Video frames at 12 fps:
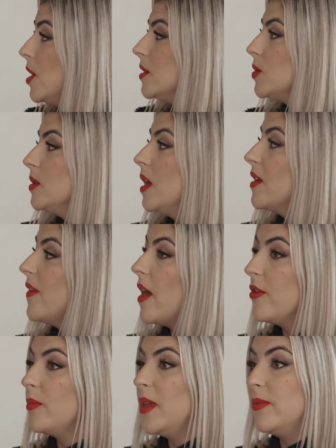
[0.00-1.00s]
So a lot of
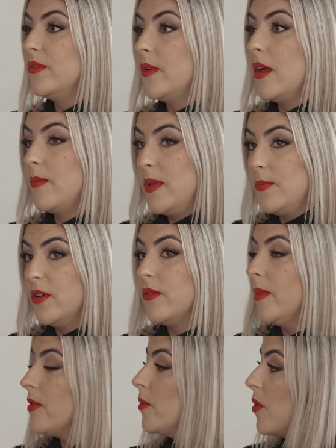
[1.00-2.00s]
other people
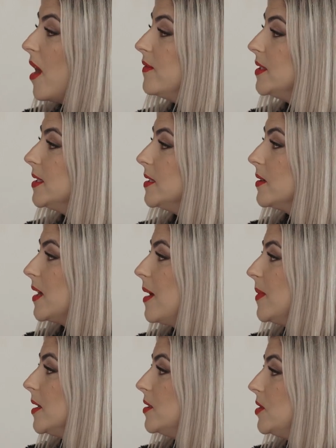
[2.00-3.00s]
from other provinces are
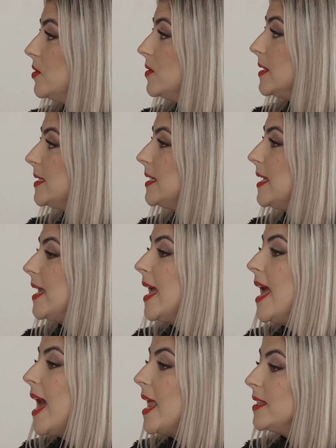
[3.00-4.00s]
coming to the city,
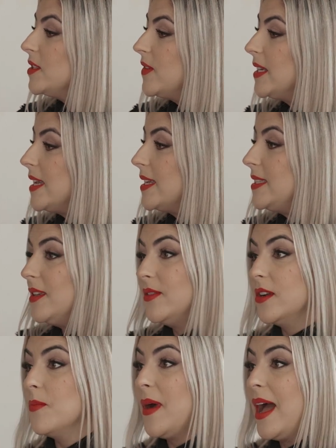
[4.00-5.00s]
and it's funny because even
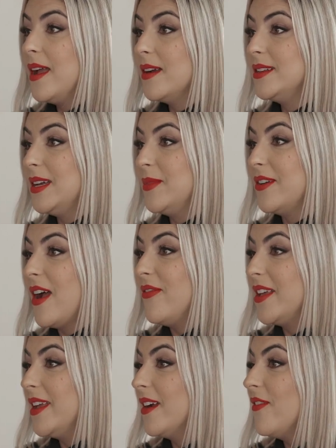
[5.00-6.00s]
our buyer
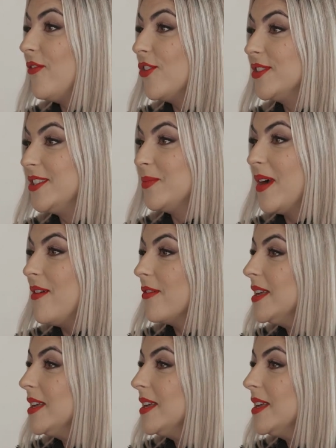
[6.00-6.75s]
demographic here at Forest Hill Private